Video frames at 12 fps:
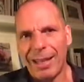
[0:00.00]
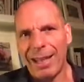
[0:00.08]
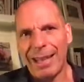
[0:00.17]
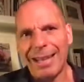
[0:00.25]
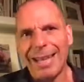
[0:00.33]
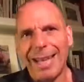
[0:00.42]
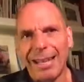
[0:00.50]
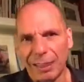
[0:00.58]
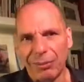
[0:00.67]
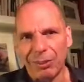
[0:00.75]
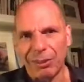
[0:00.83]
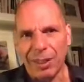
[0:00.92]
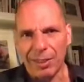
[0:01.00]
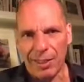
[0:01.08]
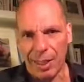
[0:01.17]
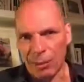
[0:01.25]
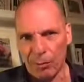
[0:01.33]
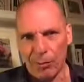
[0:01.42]
a negative interest
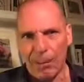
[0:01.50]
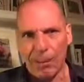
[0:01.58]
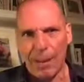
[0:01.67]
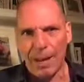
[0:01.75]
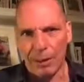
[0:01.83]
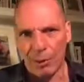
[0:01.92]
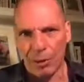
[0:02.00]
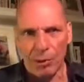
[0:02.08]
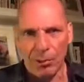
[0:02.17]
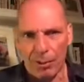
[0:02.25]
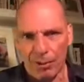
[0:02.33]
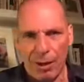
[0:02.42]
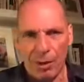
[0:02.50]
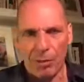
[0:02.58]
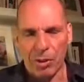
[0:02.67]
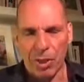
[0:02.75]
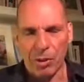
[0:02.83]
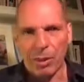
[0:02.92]
rate of minus
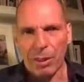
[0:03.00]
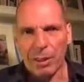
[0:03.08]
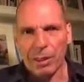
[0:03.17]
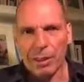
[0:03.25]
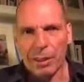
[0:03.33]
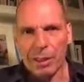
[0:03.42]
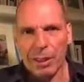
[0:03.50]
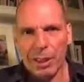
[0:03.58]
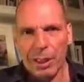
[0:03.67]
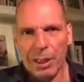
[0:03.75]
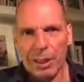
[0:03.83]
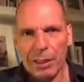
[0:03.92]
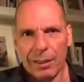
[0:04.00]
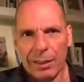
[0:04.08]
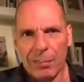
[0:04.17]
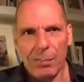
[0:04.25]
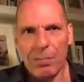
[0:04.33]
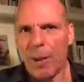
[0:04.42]
0.5%. It
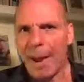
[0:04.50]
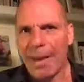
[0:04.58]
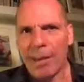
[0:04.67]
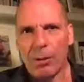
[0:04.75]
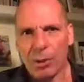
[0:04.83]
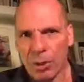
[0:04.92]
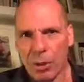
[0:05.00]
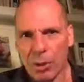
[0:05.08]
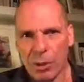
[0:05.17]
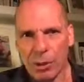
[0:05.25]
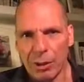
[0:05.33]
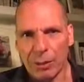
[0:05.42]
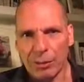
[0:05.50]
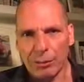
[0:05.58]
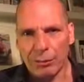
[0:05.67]
keeps buying all sorts of